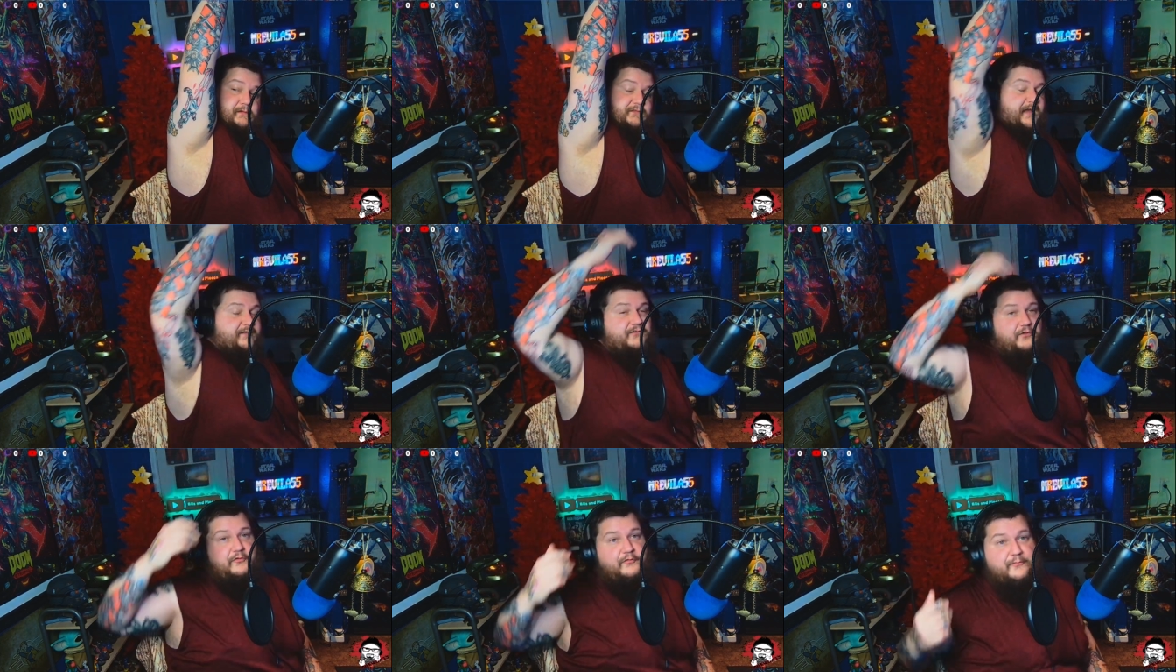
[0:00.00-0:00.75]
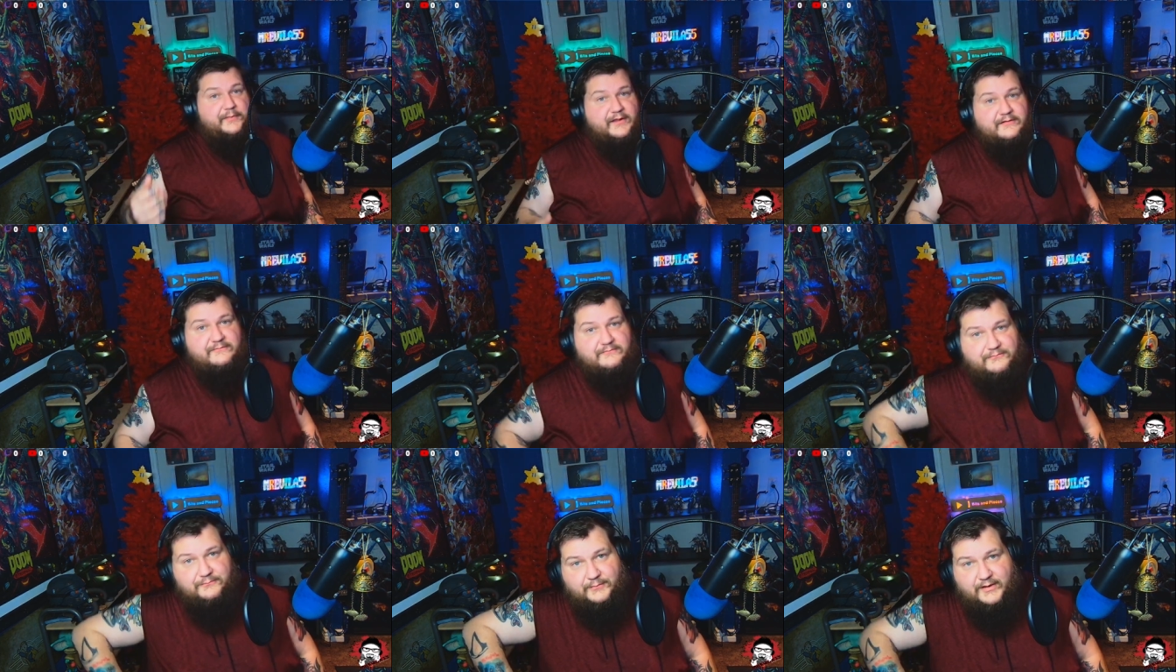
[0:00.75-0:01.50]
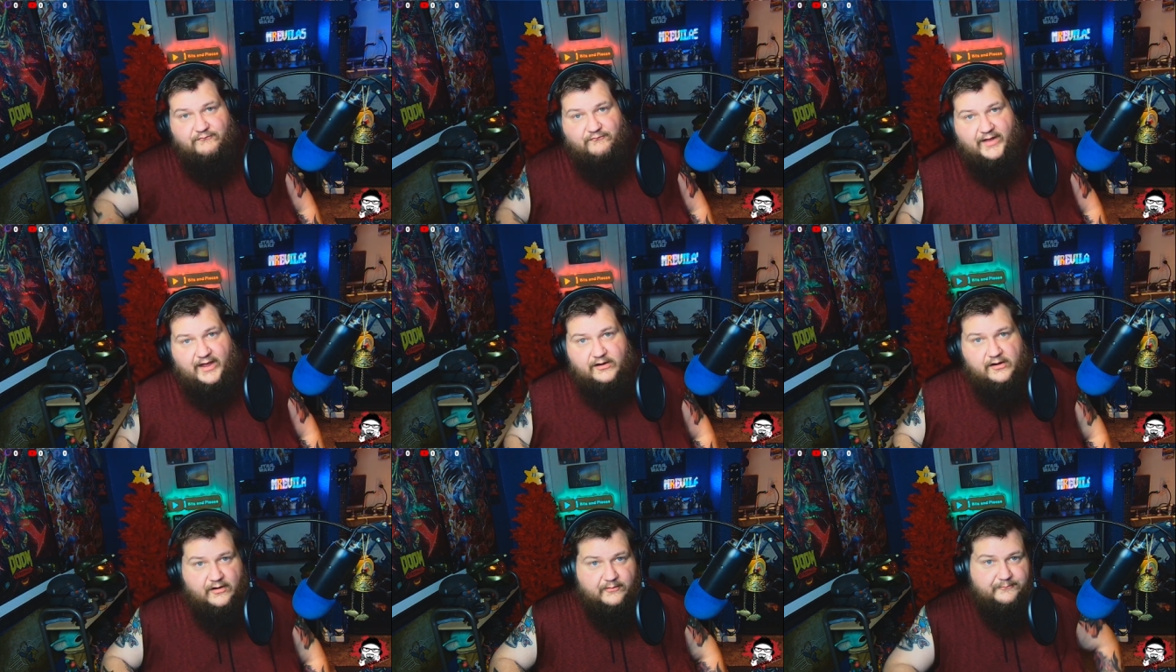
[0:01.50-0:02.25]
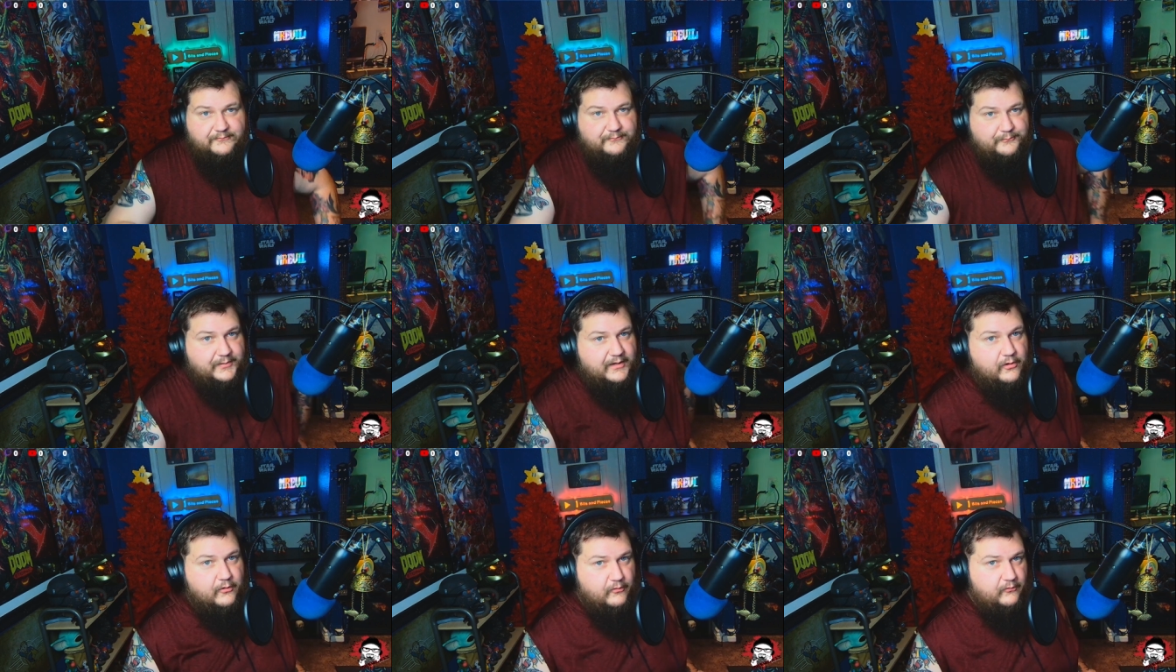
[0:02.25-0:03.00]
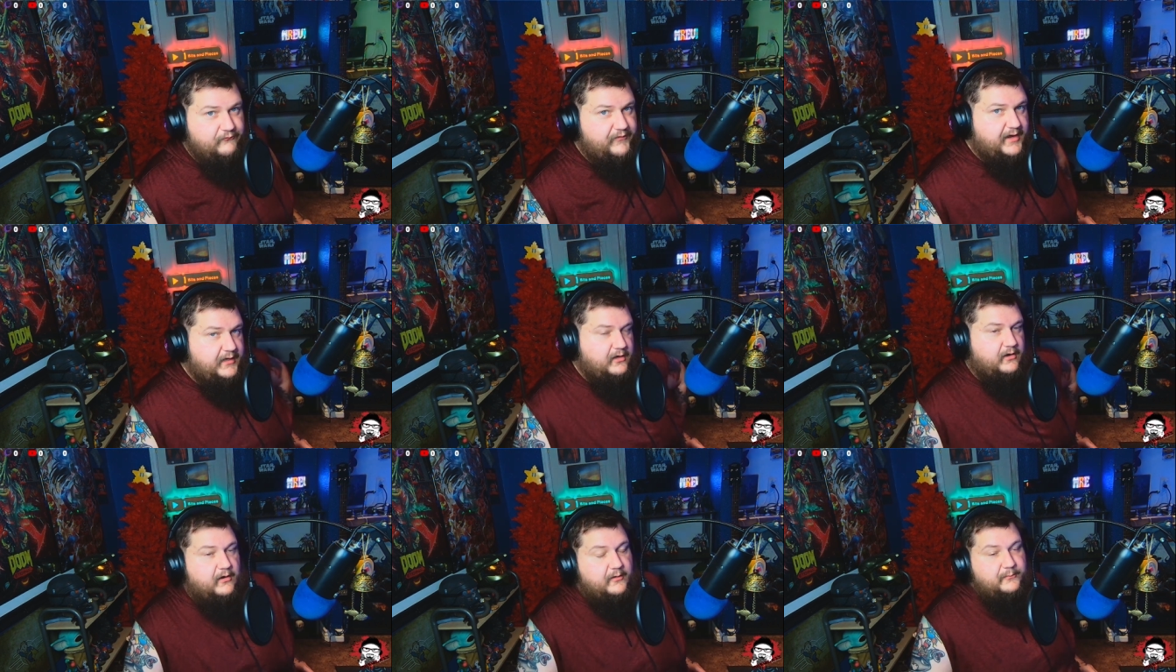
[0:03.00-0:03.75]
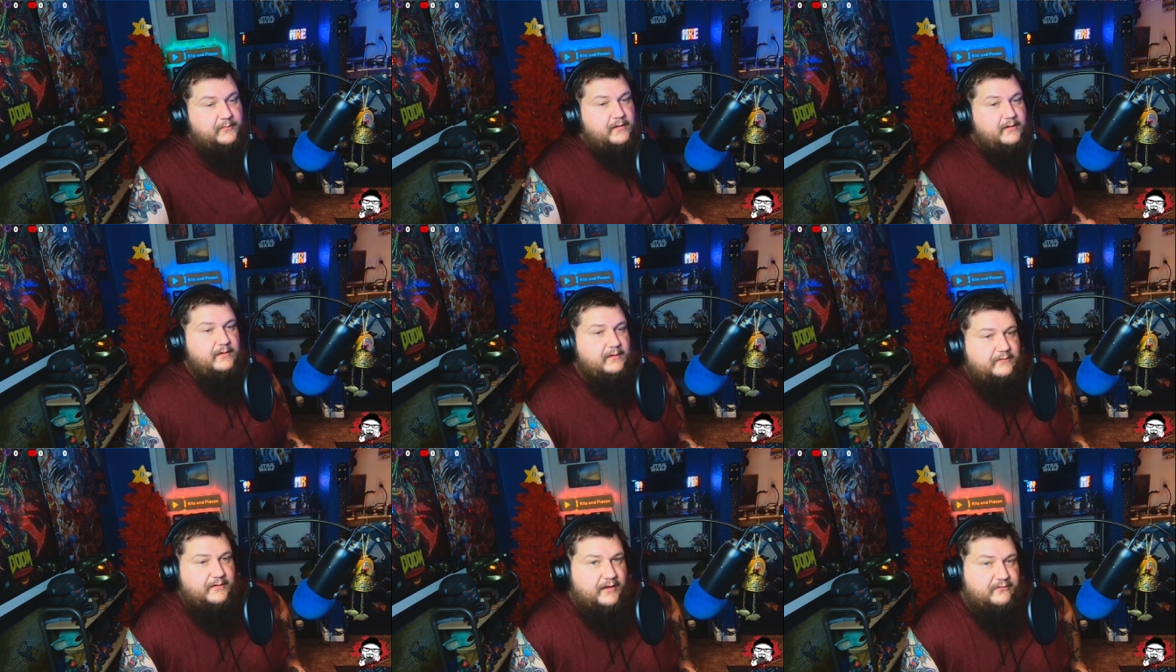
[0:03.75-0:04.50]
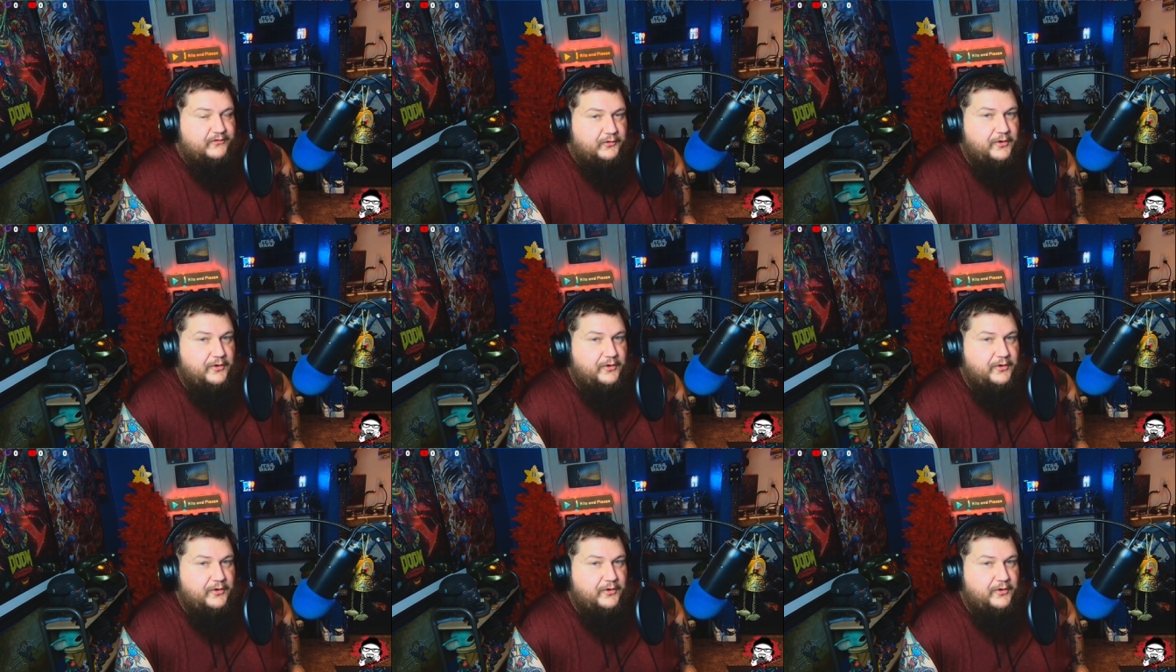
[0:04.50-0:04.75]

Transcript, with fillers: tattoo, big, big fat arm, big old fatty arm tattoo,